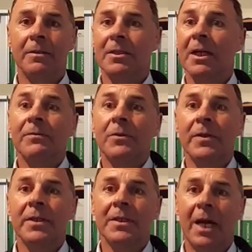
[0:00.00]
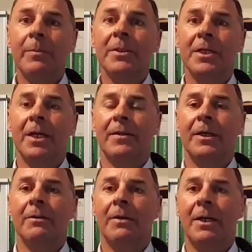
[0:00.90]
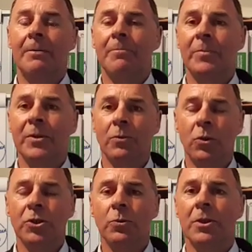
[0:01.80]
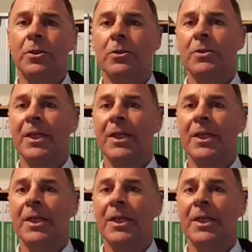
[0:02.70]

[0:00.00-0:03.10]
Stuff like this happens out there, but what you want to do